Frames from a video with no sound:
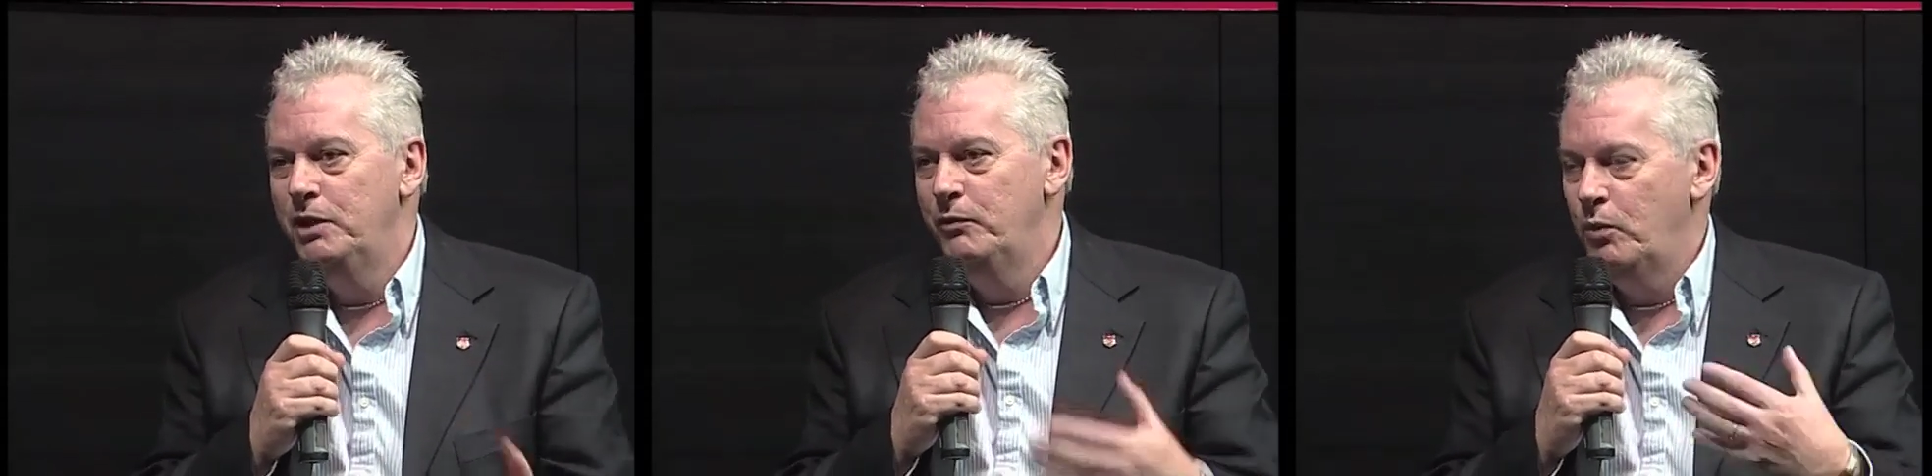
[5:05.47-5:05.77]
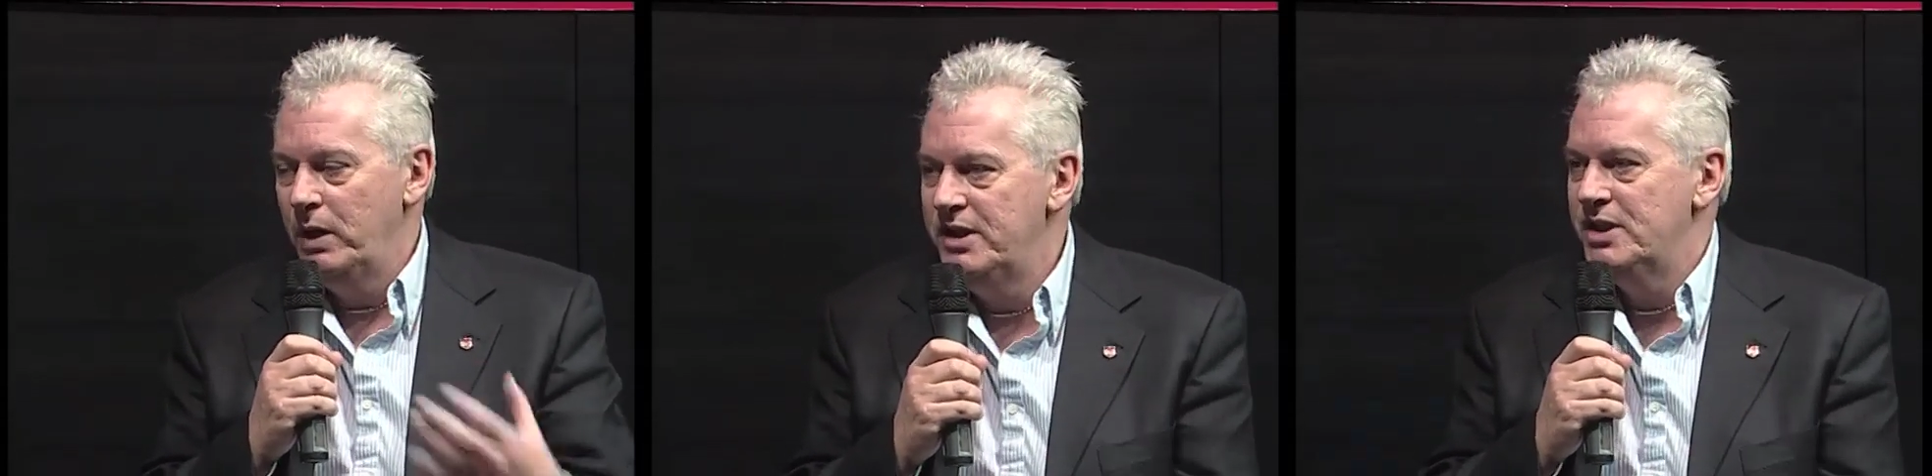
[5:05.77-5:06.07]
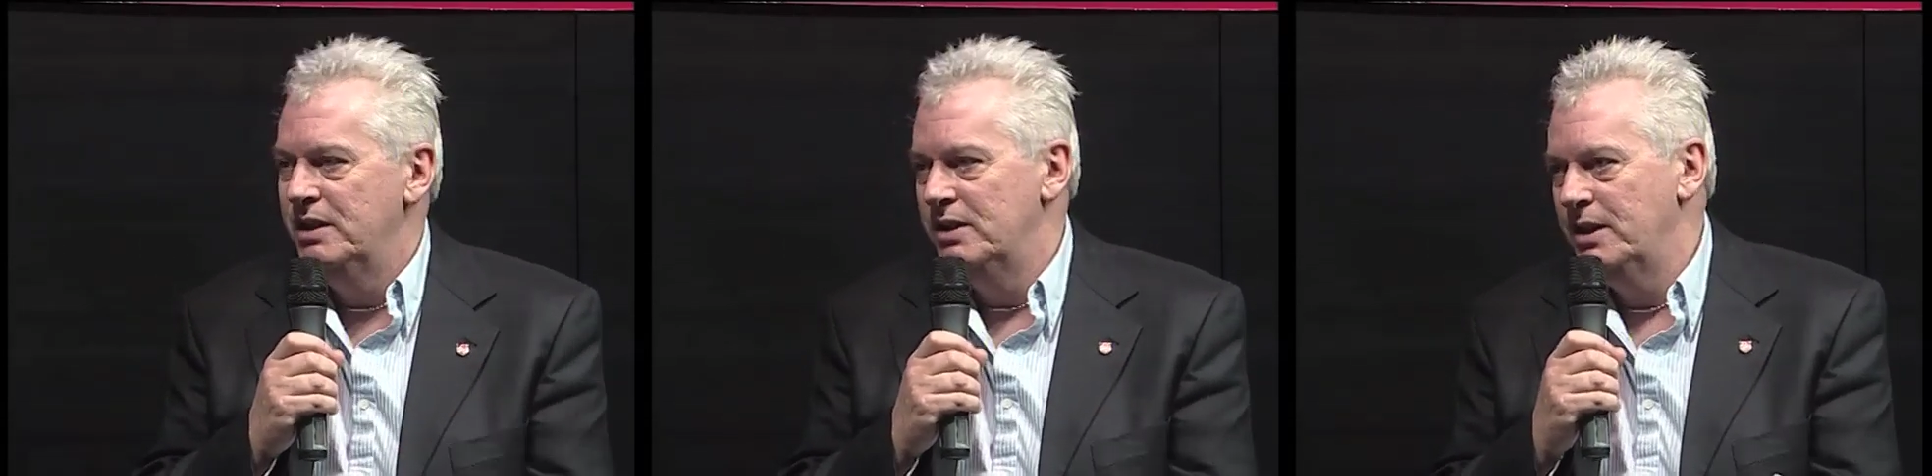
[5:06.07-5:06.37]
you've
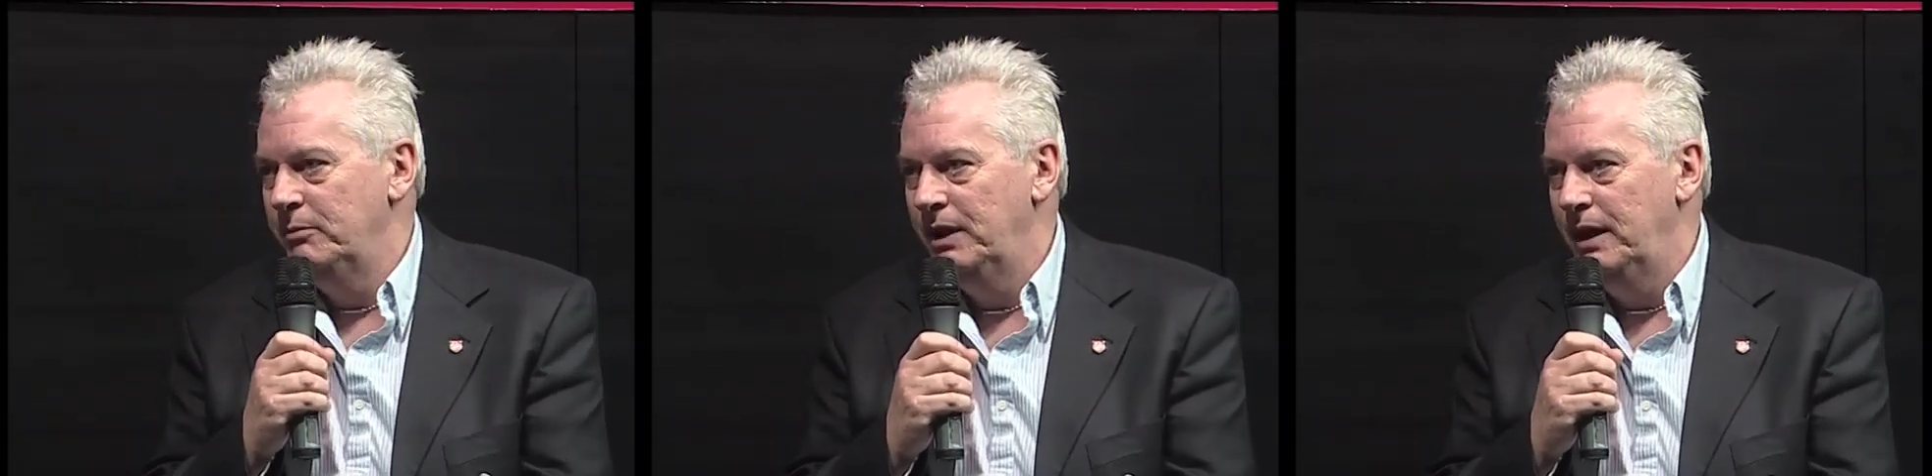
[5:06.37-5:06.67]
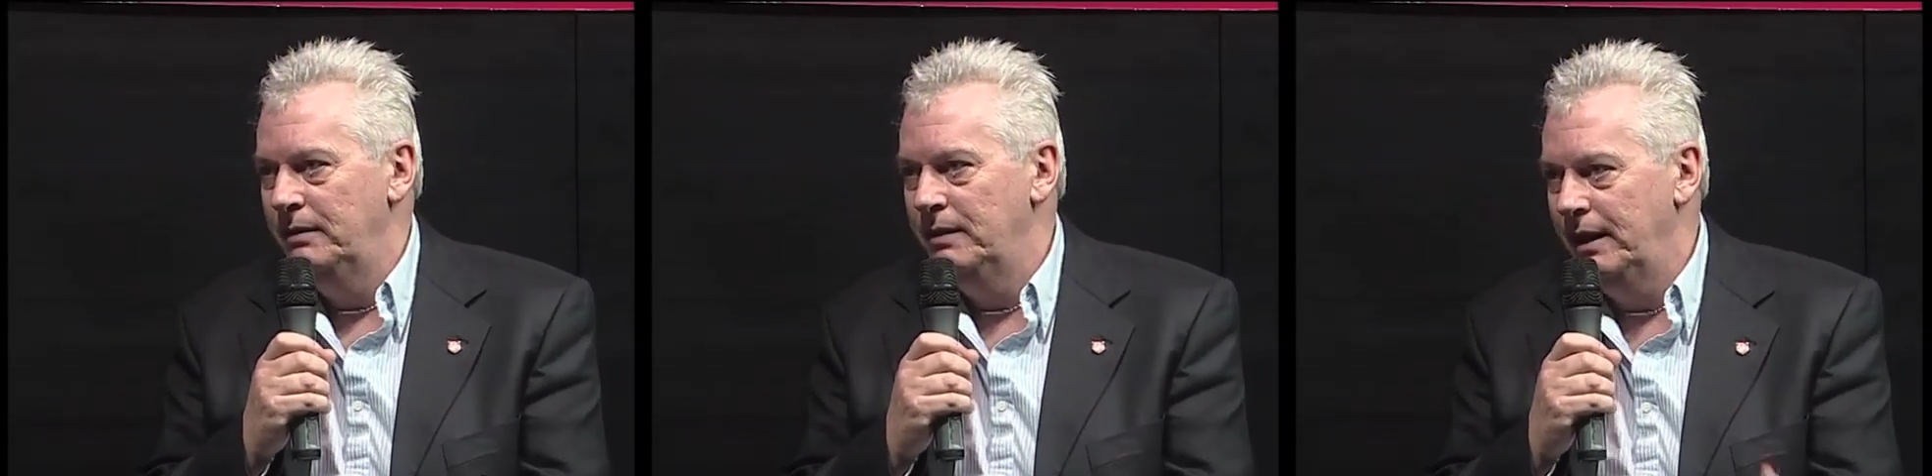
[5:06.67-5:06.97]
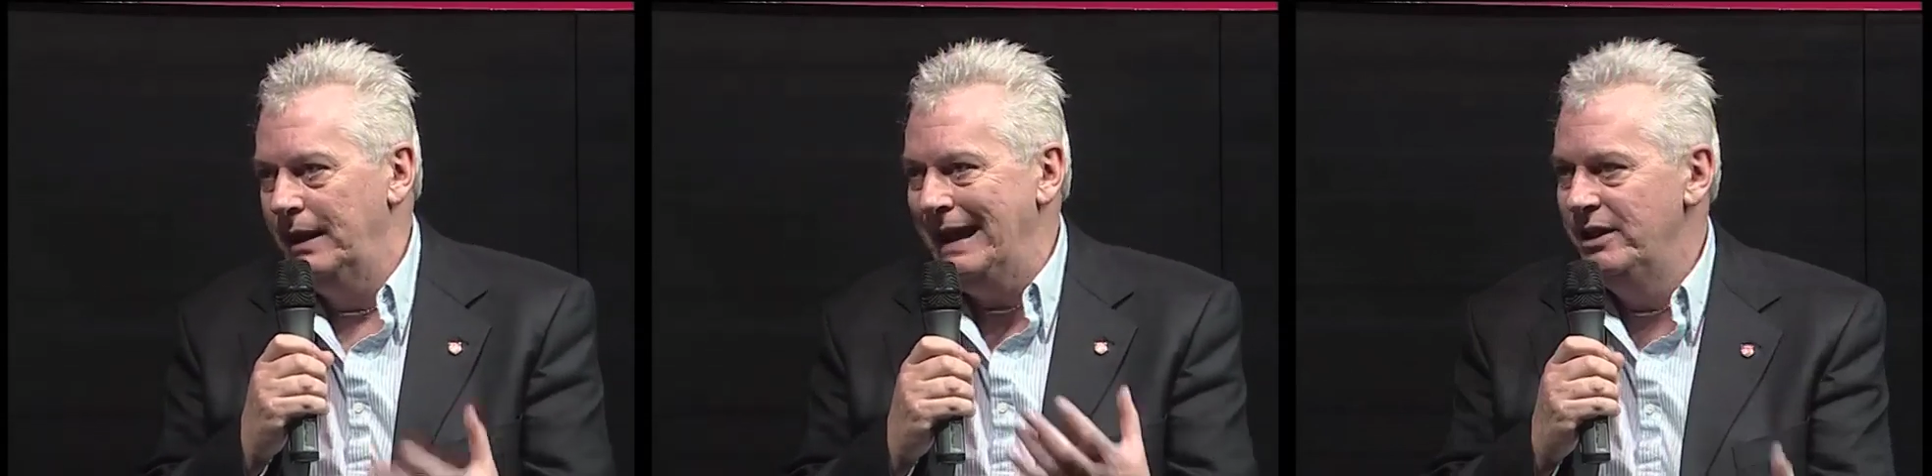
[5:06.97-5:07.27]
wasted some of
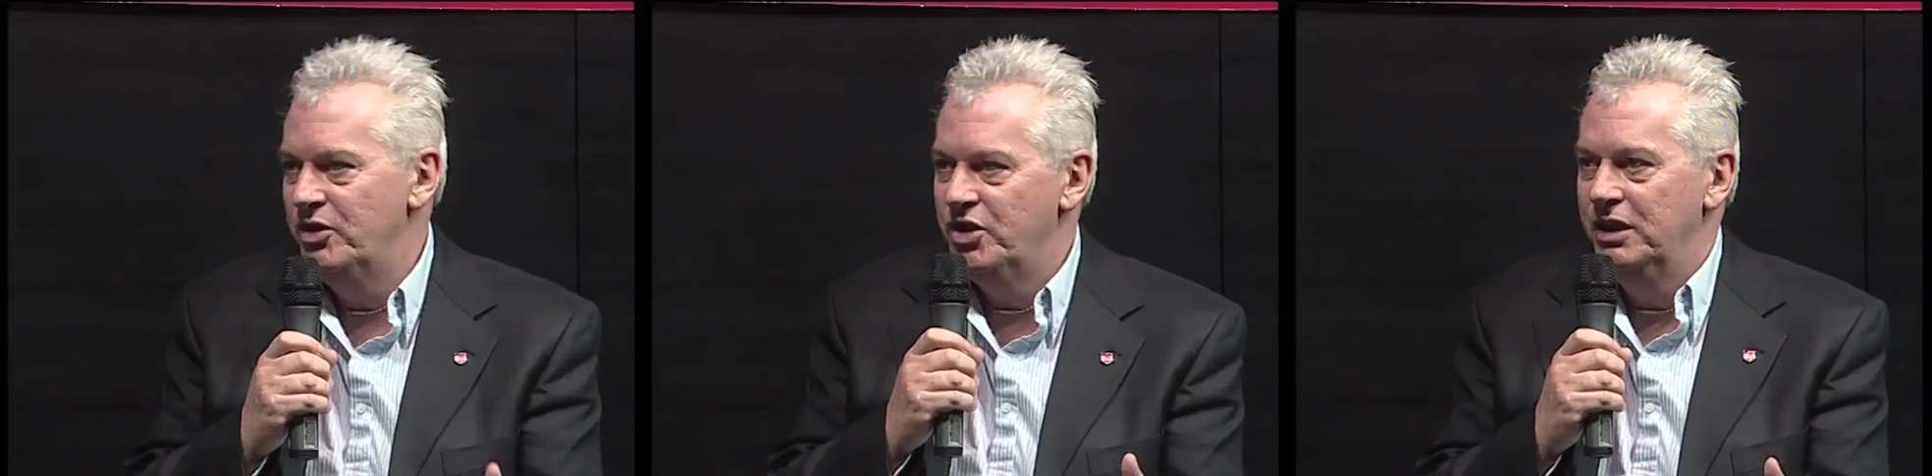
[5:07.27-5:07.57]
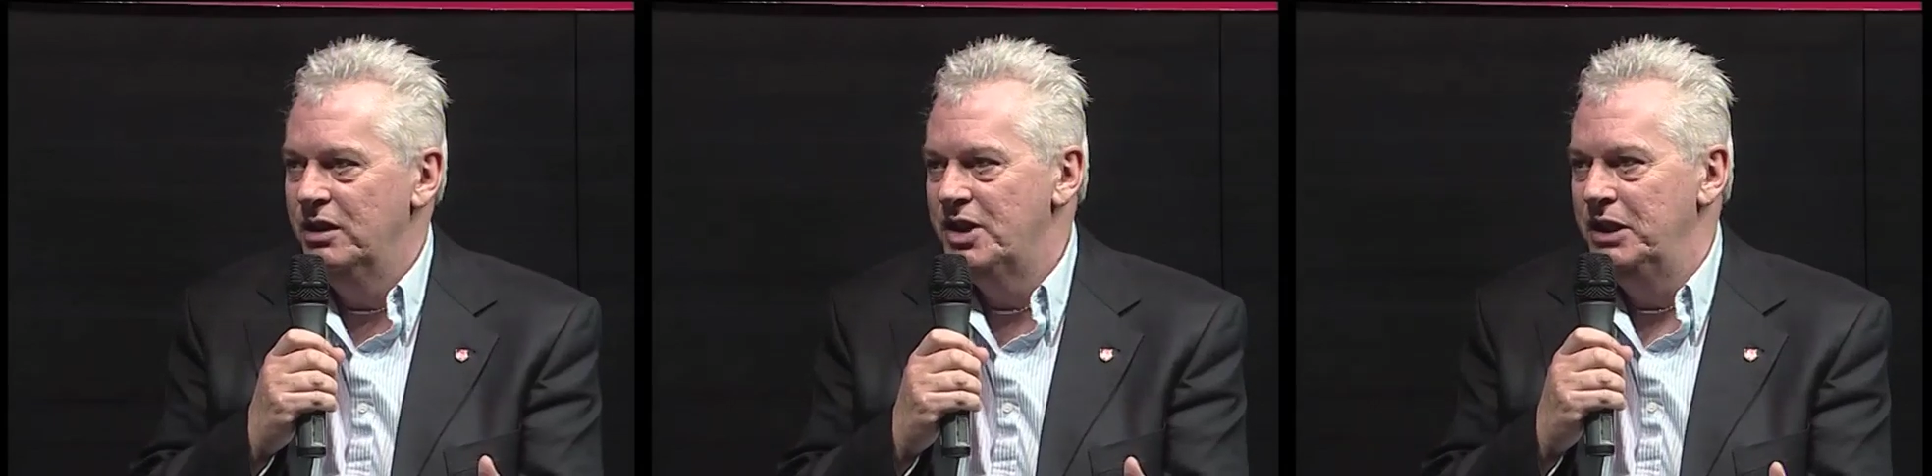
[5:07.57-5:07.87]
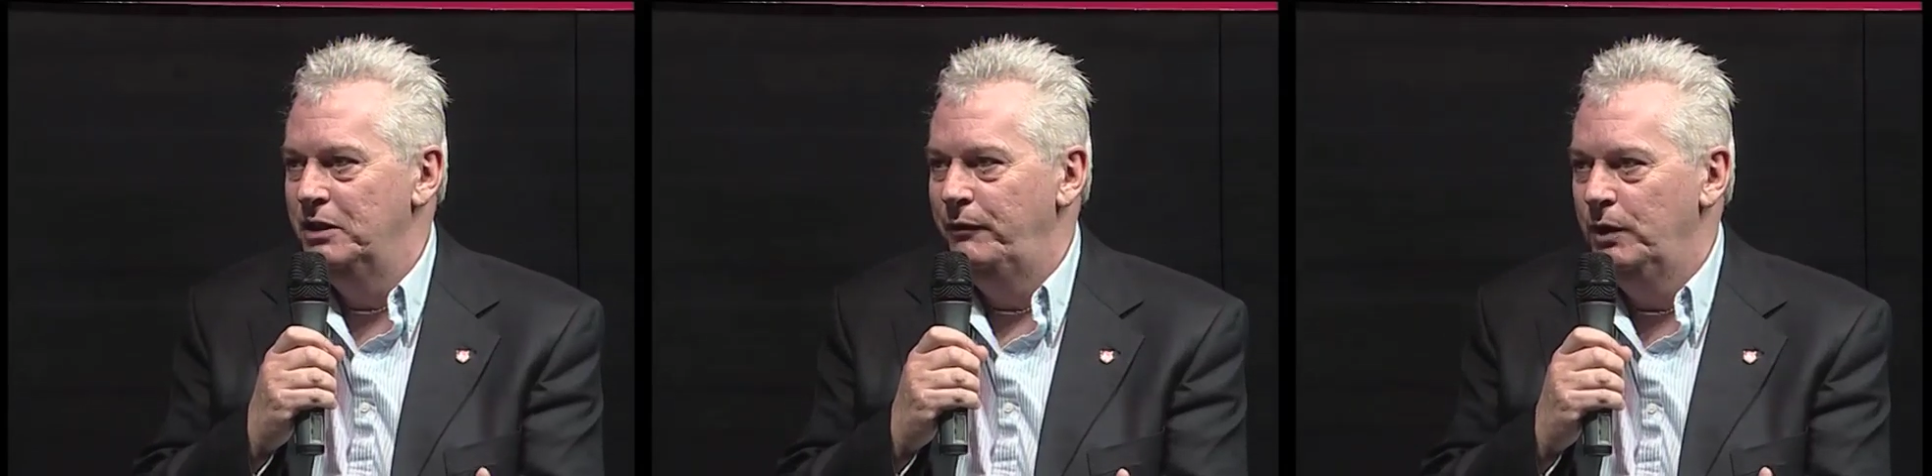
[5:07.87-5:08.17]
that energy that's
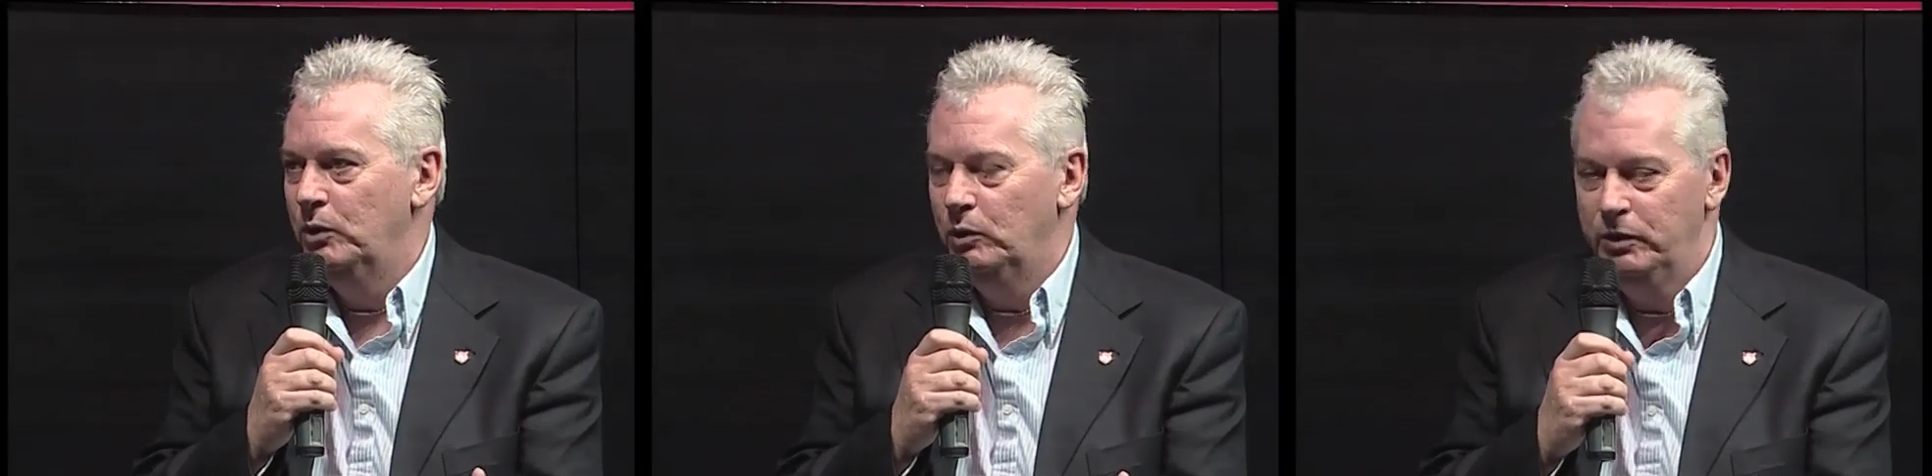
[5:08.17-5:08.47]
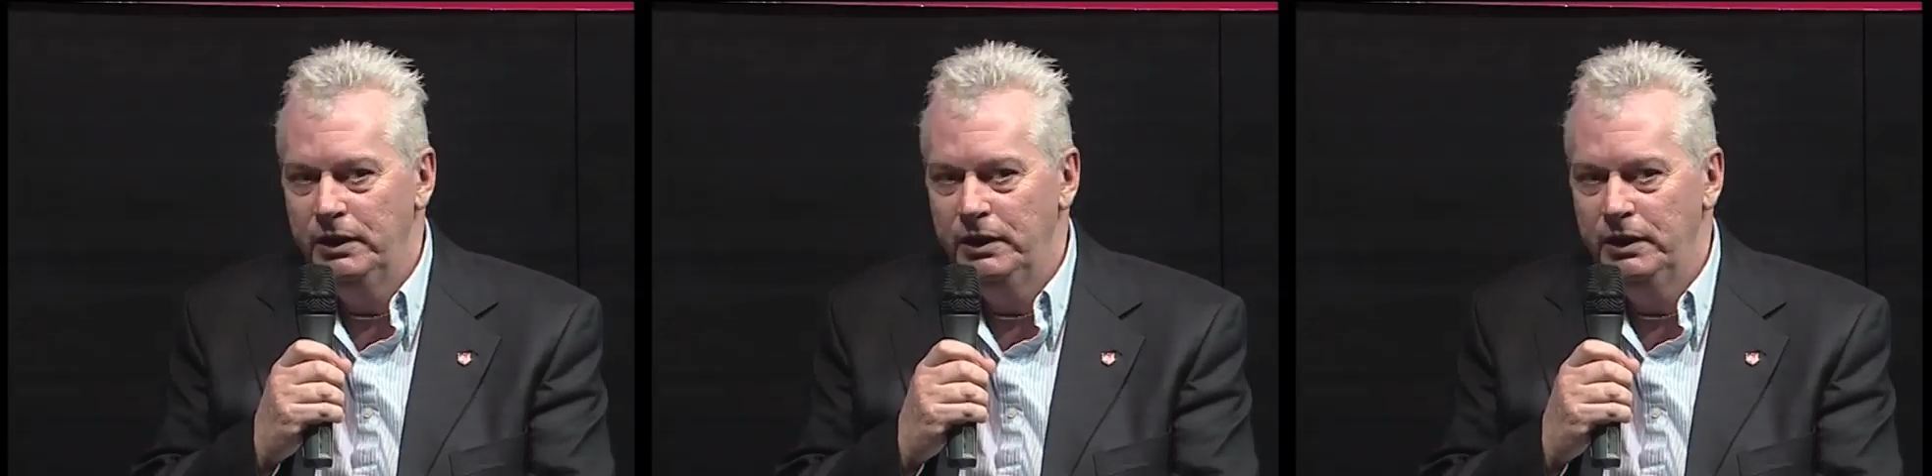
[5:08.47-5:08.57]
in the fuel.